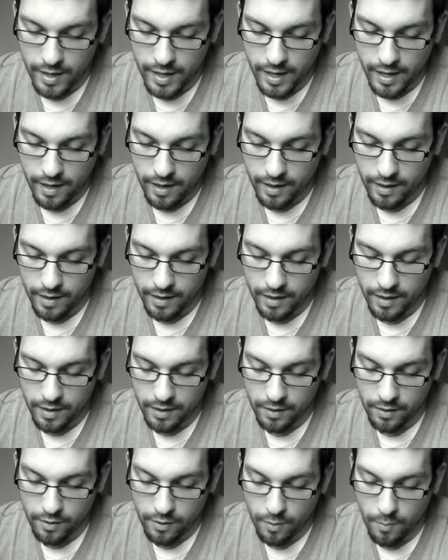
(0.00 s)

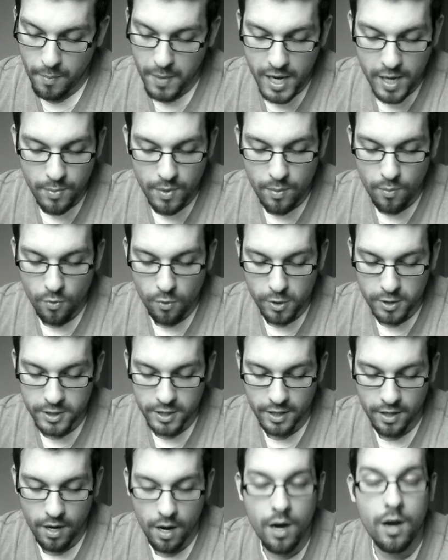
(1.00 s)
and there may be
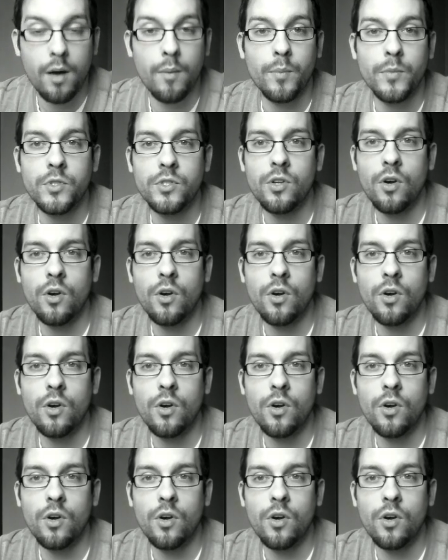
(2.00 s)
more to come.